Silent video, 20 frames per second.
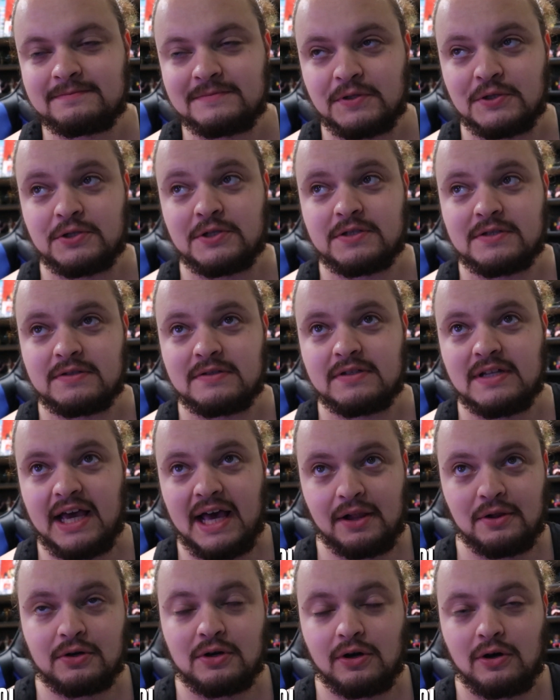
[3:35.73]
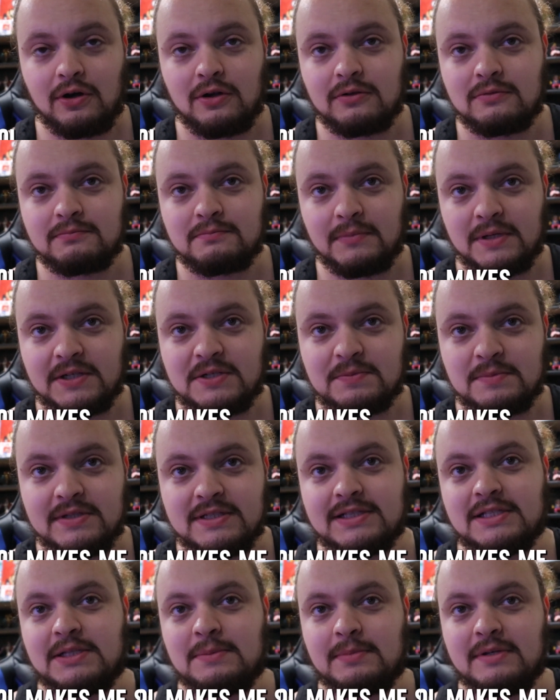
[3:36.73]
Or just alcohol makes me
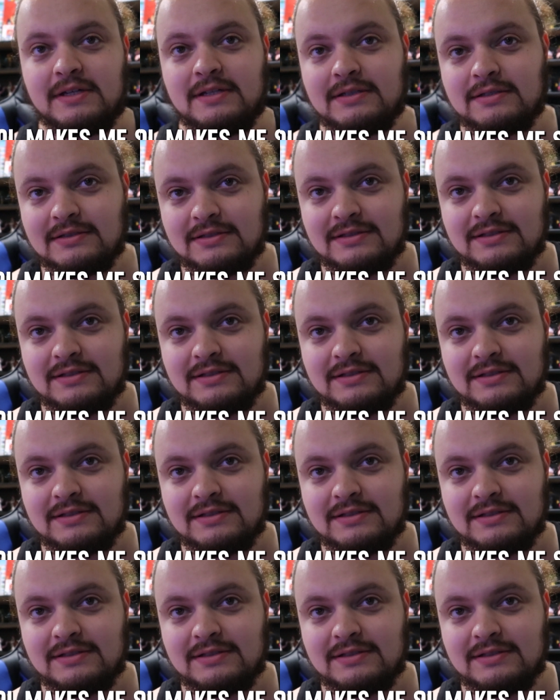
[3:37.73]
sleepy.